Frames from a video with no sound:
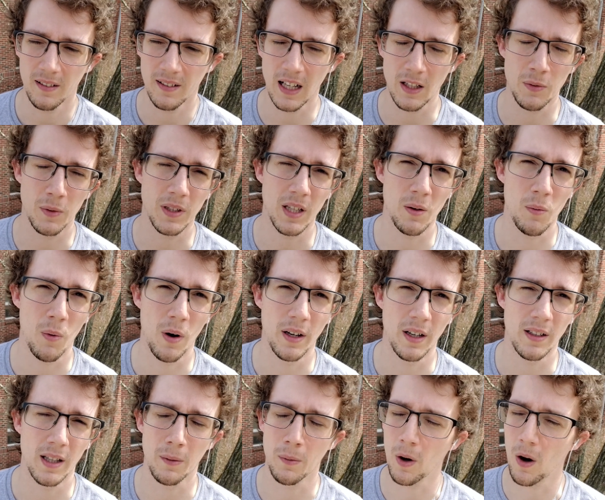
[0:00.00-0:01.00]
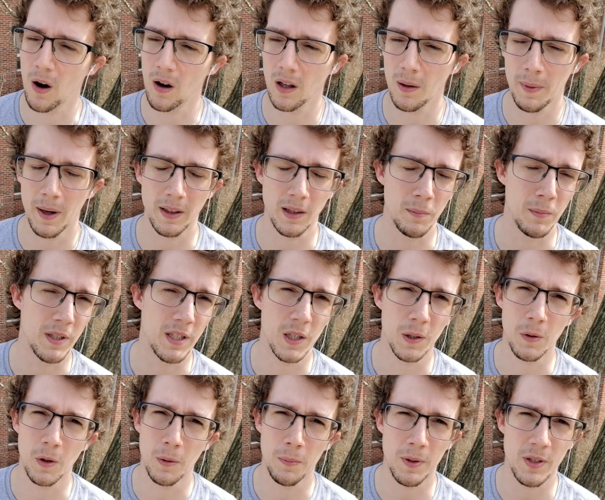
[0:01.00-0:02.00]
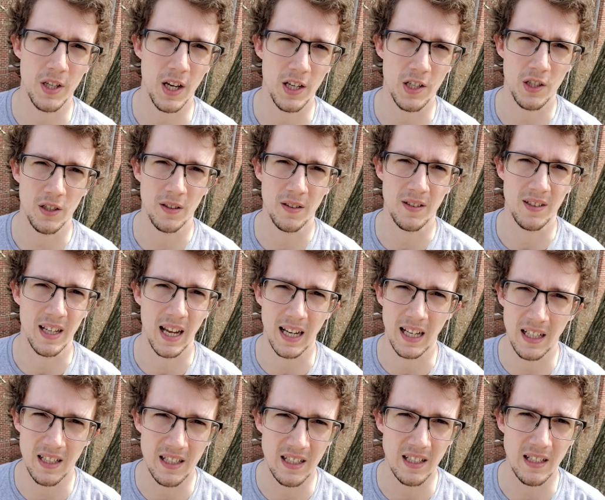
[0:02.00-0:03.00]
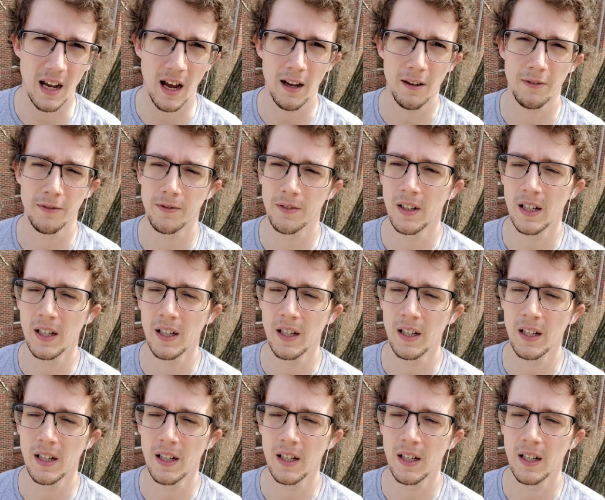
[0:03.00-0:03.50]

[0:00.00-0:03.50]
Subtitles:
That's what they wanted. They were all about the material possessions, getting stuff,